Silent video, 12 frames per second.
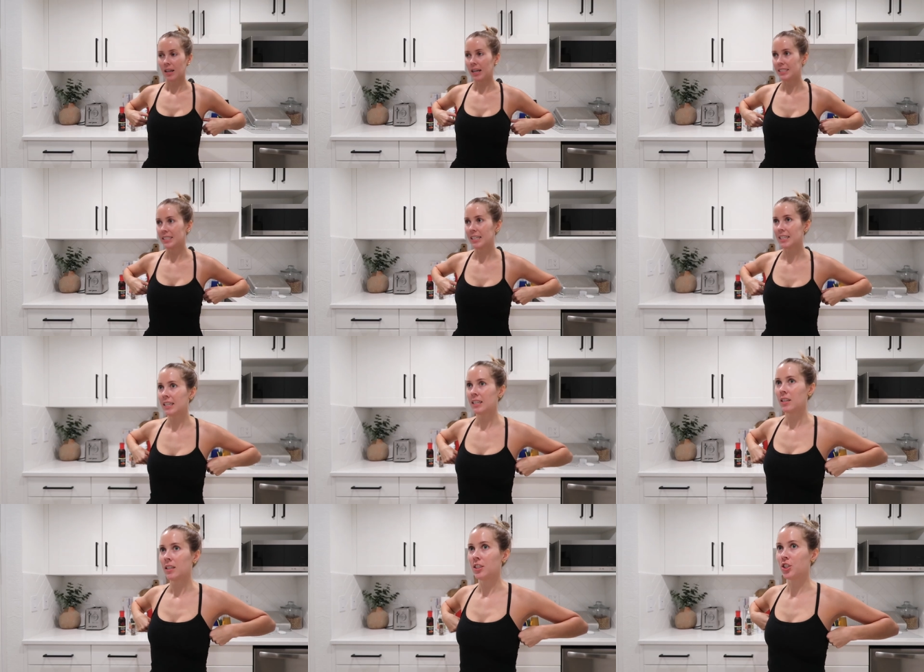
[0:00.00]
I did
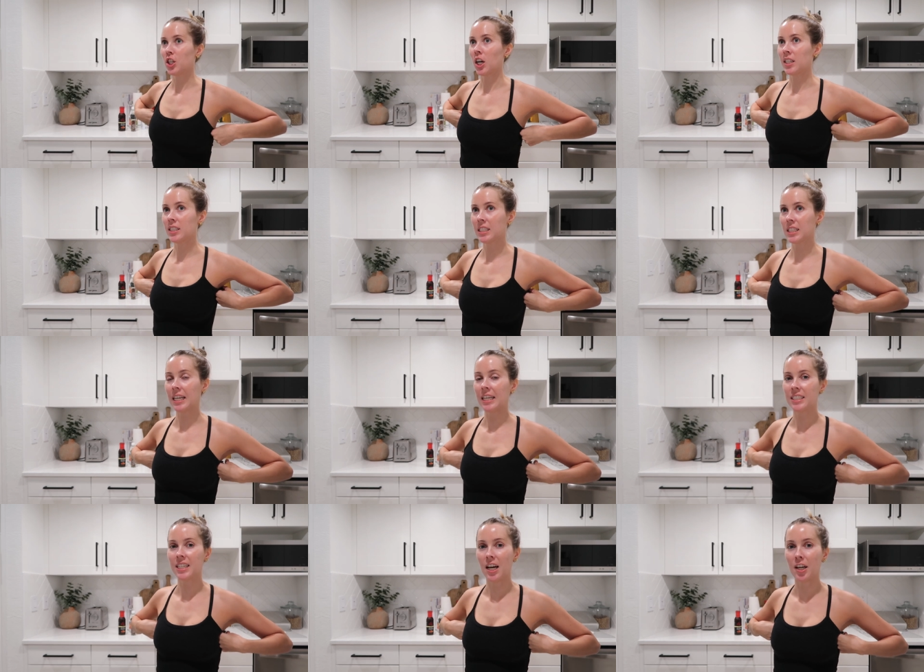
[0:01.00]
just
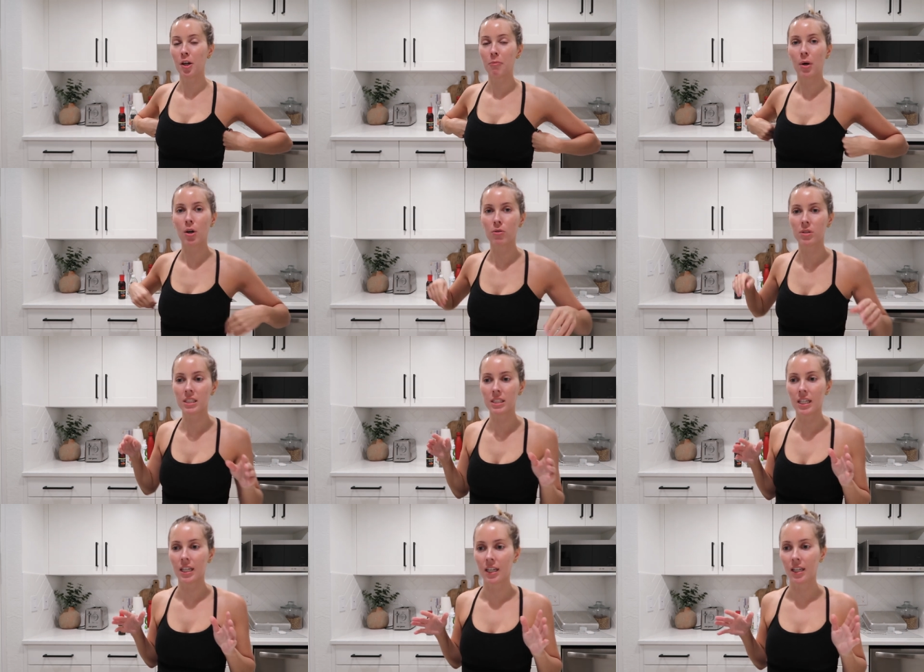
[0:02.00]
get done
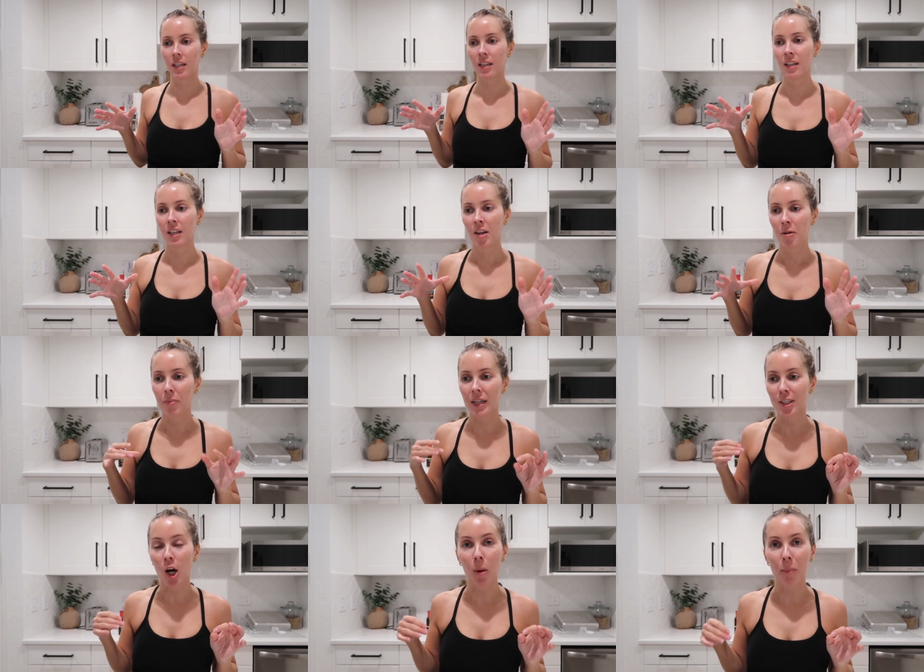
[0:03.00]
posting my
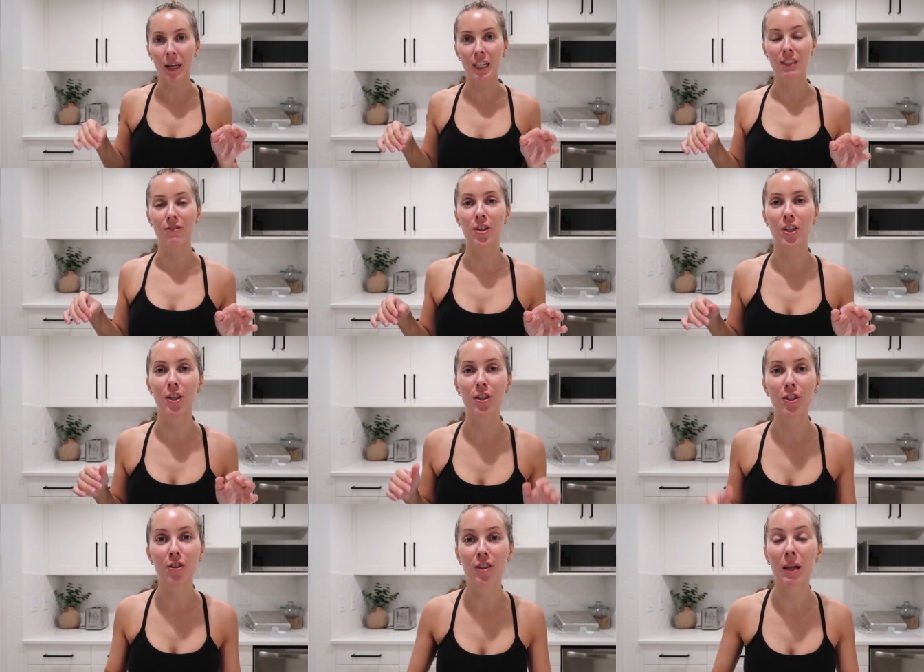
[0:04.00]
top picks for
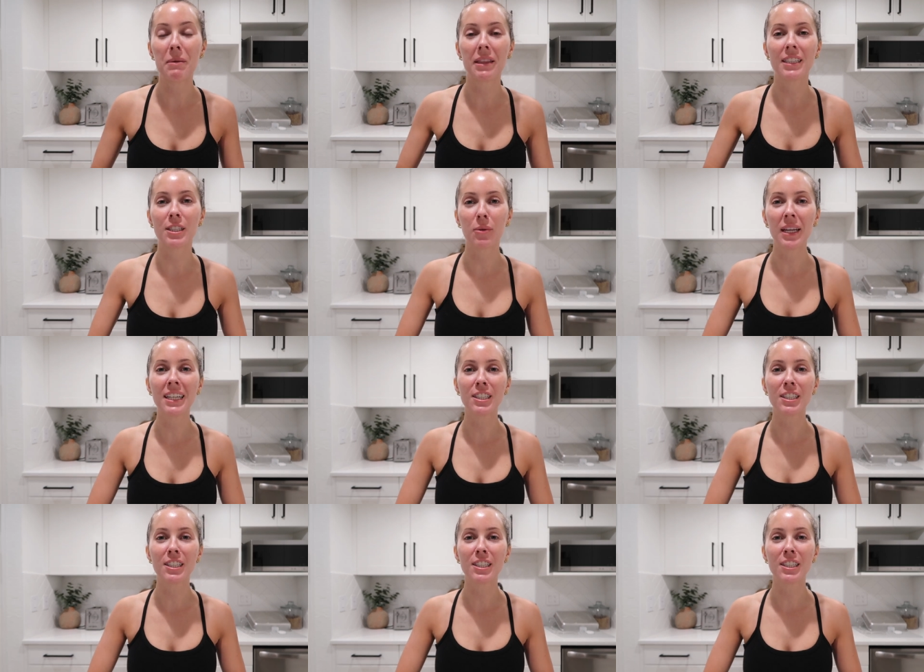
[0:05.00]
Lululemon this week.